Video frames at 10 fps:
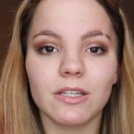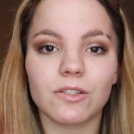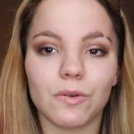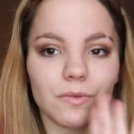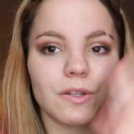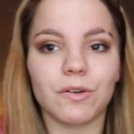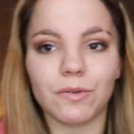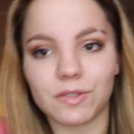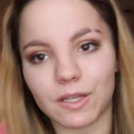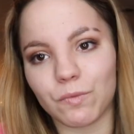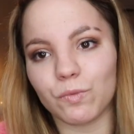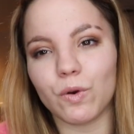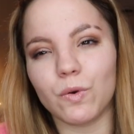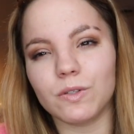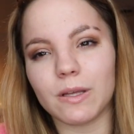So, you know, it's like
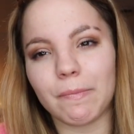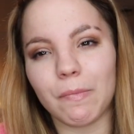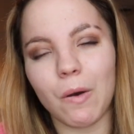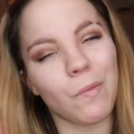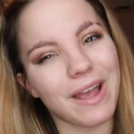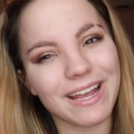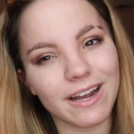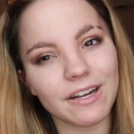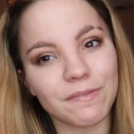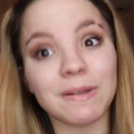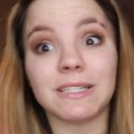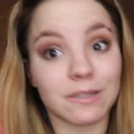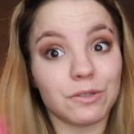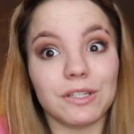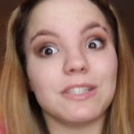roads away kind of, but it's
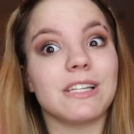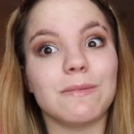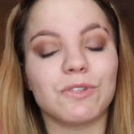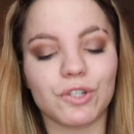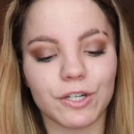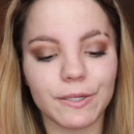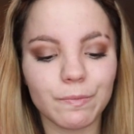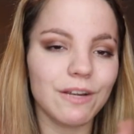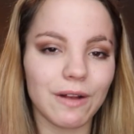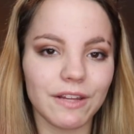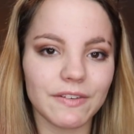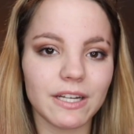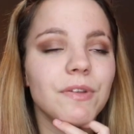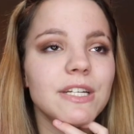literally the same street. Irrelevant.